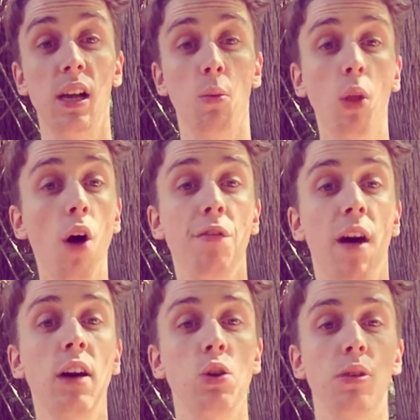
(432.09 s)
we'll all
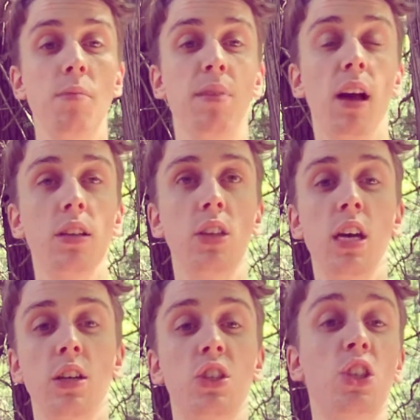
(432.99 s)
value it because
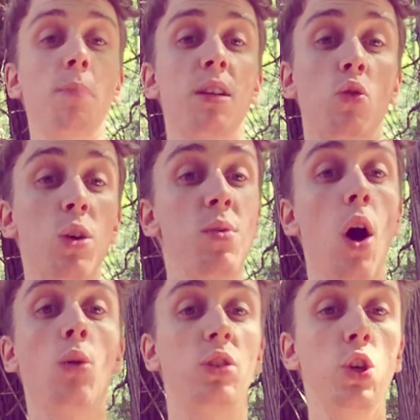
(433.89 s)
to some degree we
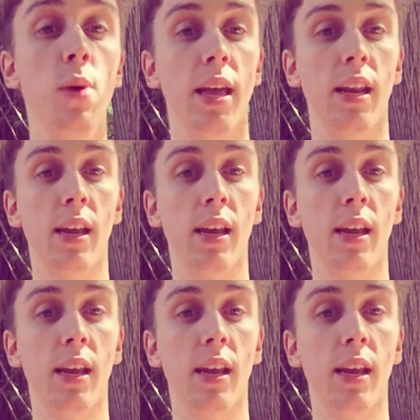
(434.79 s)
all do it.